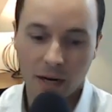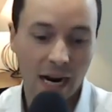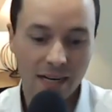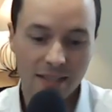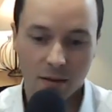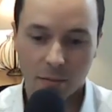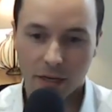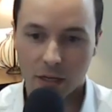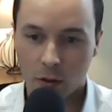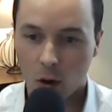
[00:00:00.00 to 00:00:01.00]
But I had
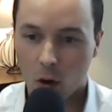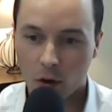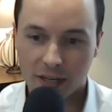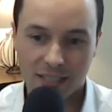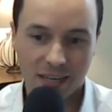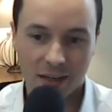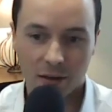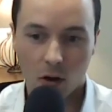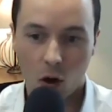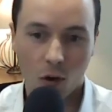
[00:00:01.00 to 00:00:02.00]
somebody who had already
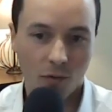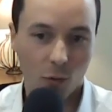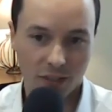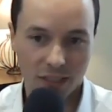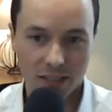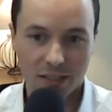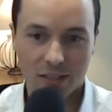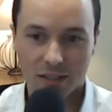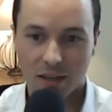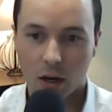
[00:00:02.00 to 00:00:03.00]
seen all 4
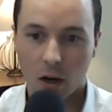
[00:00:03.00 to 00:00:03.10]
seasons